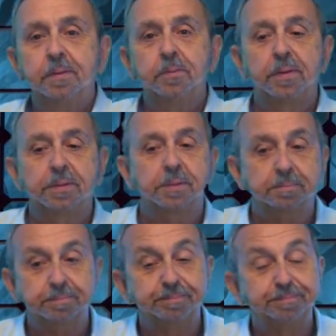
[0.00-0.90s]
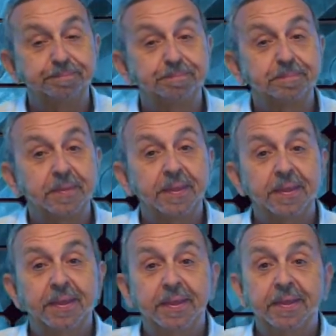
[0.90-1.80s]
Welcome.
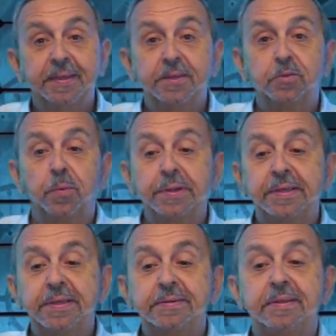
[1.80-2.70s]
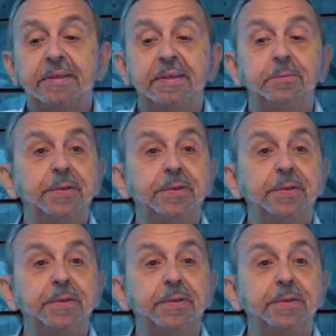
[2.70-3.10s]
In 2018,